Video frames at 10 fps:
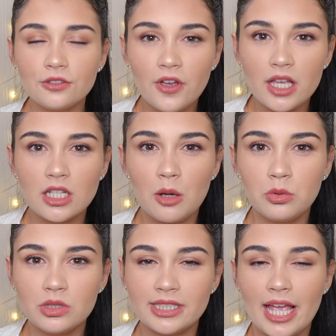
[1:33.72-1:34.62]
first
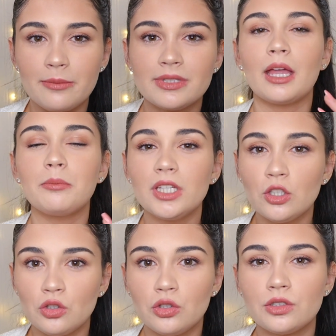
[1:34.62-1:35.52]
couple steps can be
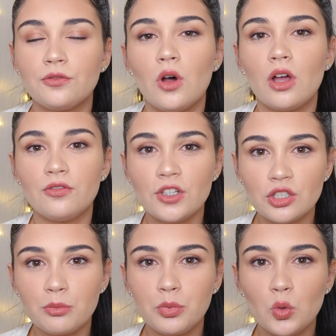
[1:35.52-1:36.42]
used for a
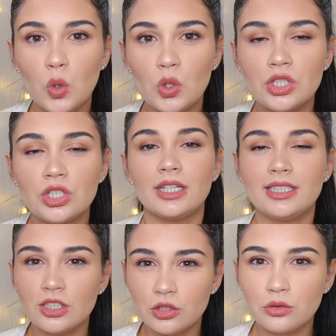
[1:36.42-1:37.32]
vision board, a
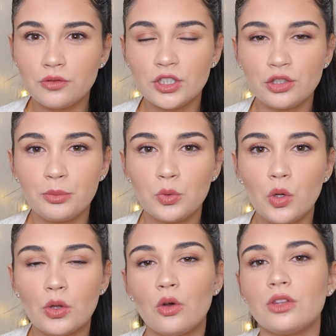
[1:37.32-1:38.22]
digital vision
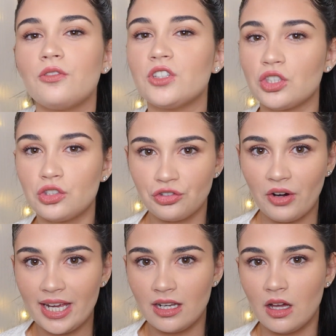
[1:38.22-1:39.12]
board, or the vision
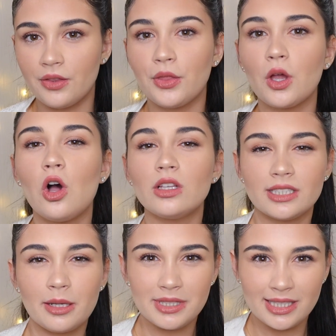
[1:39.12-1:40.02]
trailer. The
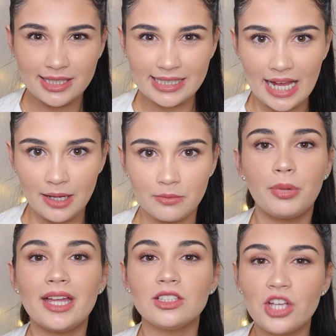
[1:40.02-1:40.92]
concept's the same,
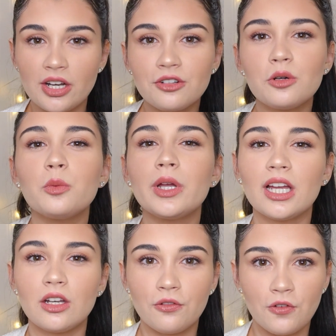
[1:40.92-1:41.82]
but in general, we're
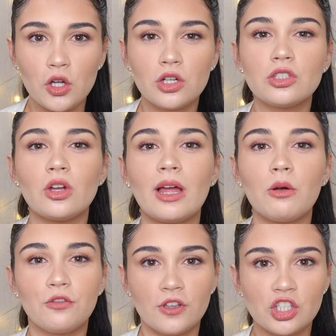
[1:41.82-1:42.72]
gonna focus on
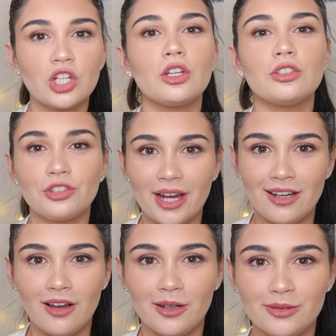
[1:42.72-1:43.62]
our vision
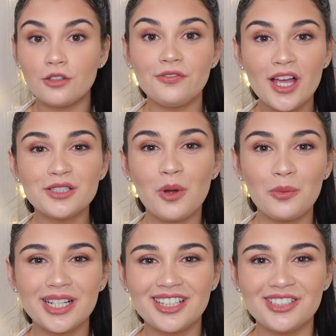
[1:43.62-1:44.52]
trailer. So first, what
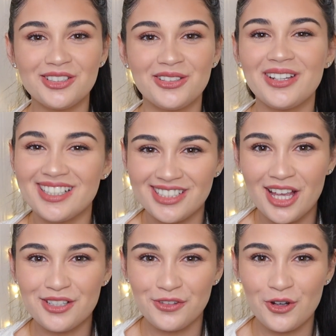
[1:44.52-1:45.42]
we're gonna do is
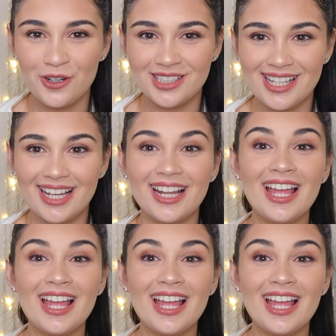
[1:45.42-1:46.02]
search for content,